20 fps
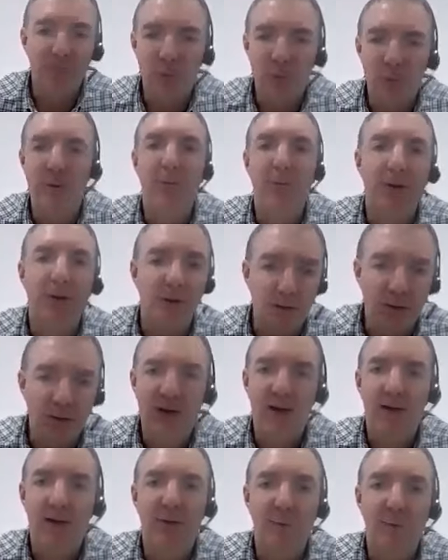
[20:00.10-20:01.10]
might be that
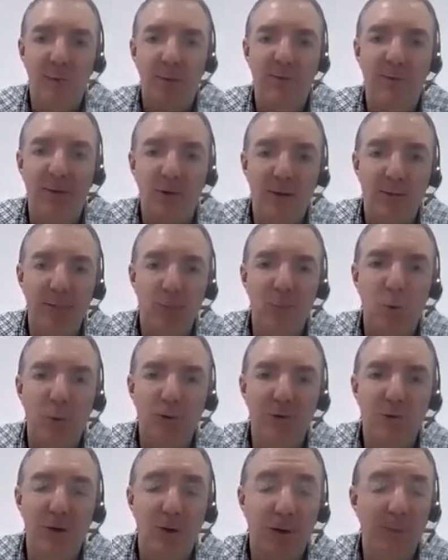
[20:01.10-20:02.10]
you have to provide
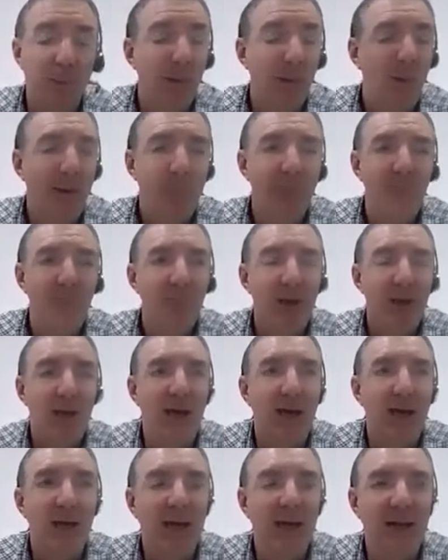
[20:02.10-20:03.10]
more time.
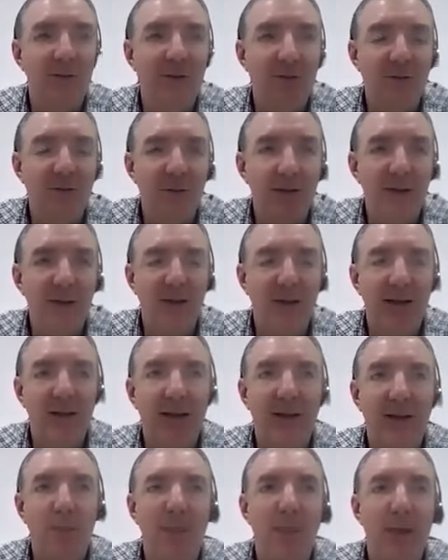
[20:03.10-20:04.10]
It's
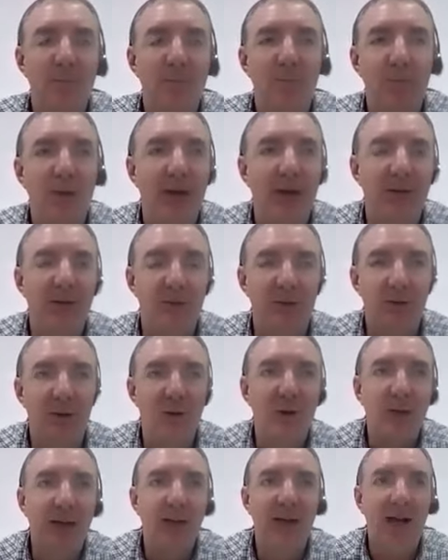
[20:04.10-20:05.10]

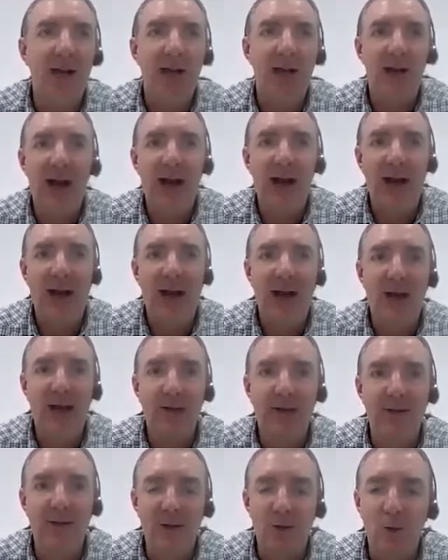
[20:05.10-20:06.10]
looking at
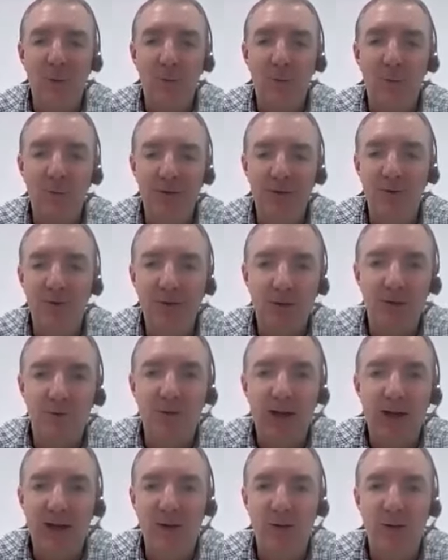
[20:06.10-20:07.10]
the competence of
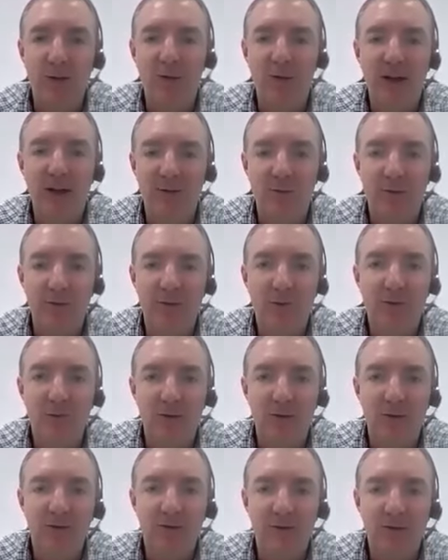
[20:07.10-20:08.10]
that contractor in the
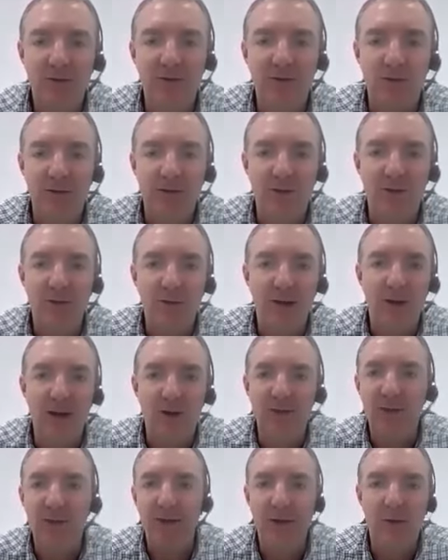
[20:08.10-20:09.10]
first instance.
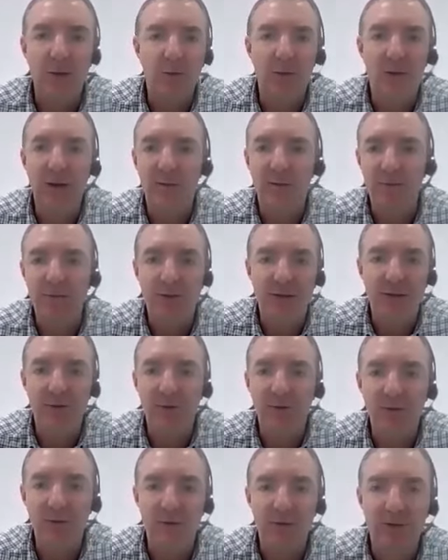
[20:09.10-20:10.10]
Are they the right fit
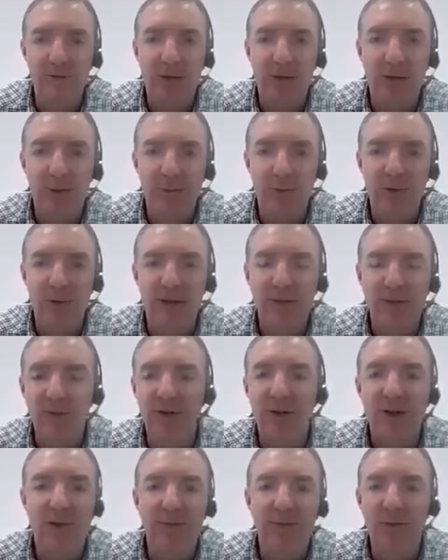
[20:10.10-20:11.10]
for the development?
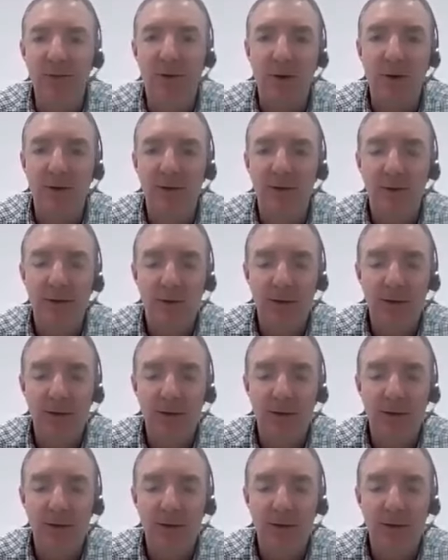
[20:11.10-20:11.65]
Do they have the right